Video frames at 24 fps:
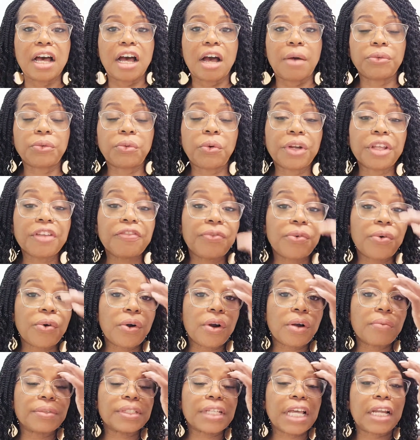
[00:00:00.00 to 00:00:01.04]

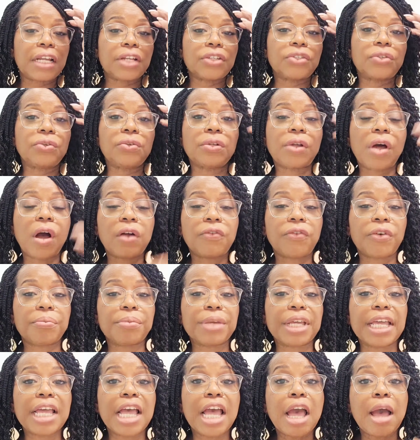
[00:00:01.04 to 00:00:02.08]
24 was kind of too long for
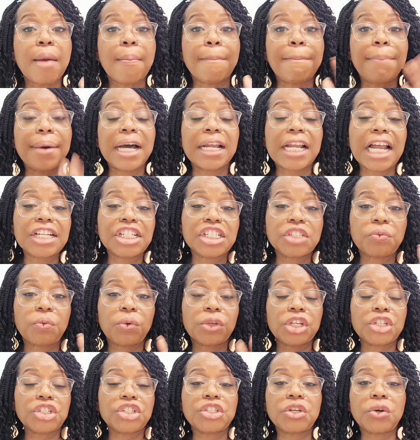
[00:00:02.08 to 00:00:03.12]
me. But I just wanted
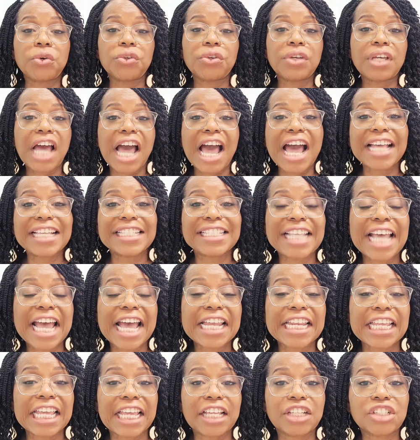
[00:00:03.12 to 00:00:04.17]
to show you guys
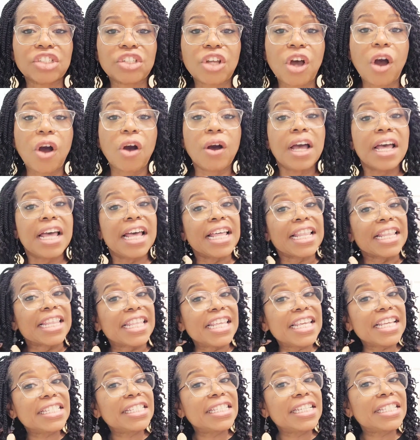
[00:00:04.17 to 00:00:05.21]
that install.
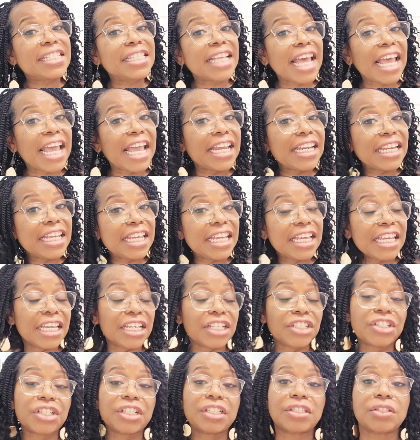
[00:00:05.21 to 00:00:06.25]
This is 8
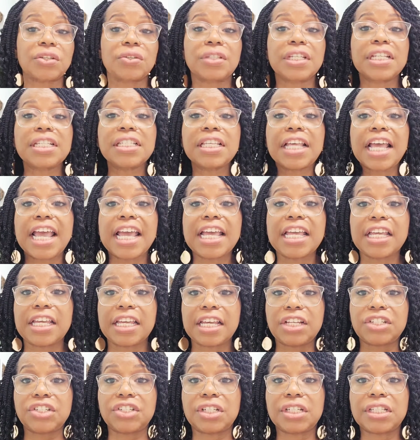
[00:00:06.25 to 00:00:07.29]
inches. So this 8
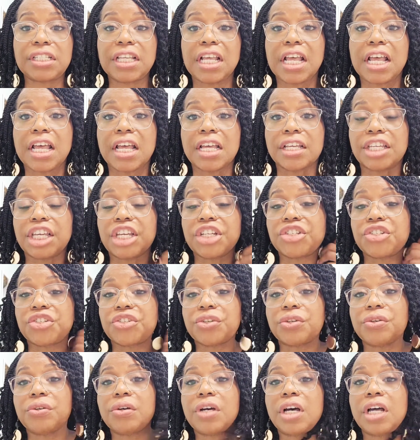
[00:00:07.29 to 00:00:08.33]
inches gets
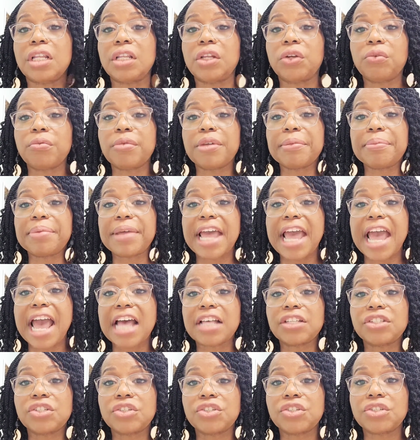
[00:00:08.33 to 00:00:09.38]
you a little bit
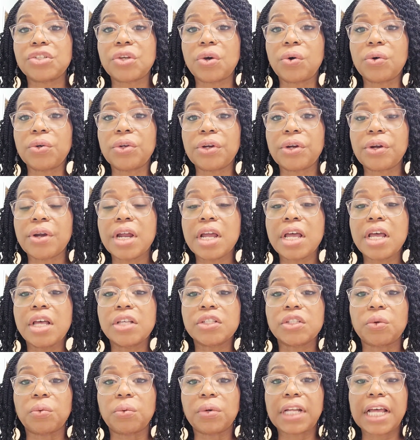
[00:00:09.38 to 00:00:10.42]
past the shoulder.
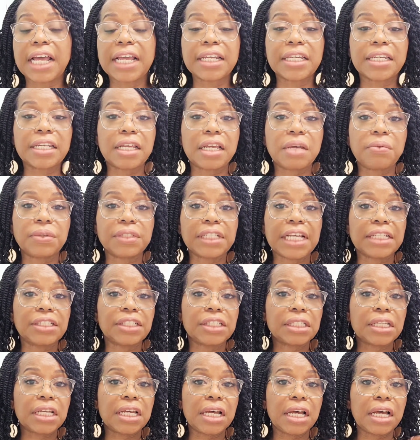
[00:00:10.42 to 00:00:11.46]
So what I did was I
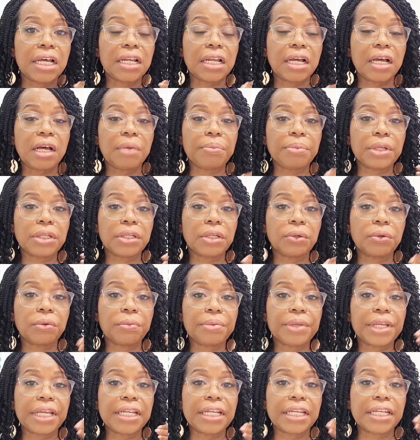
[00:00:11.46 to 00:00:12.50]
just cut up a little
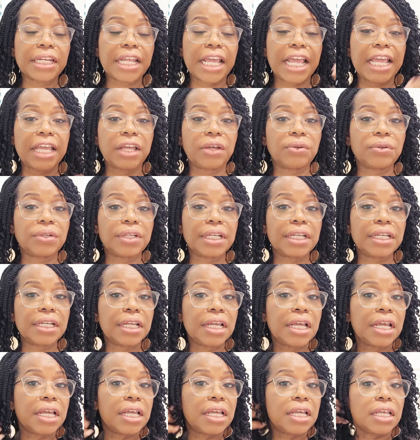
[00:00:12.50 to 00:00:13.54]
bit and angled it
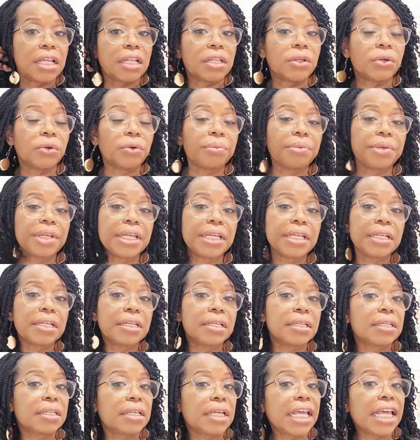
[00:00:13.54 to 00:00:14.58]
a little bit.
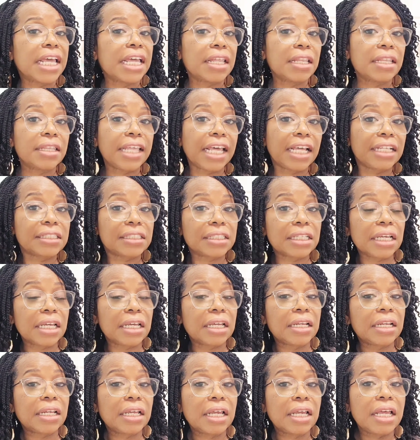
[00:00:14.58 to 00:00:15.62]
And that's
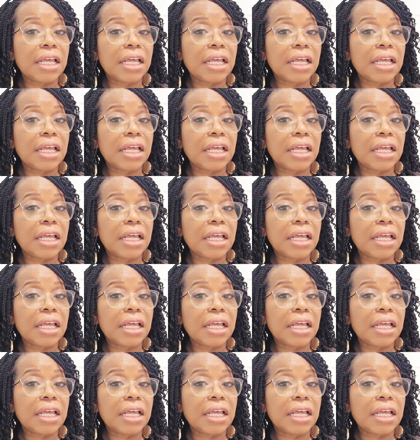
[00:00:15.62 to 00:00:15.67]
it.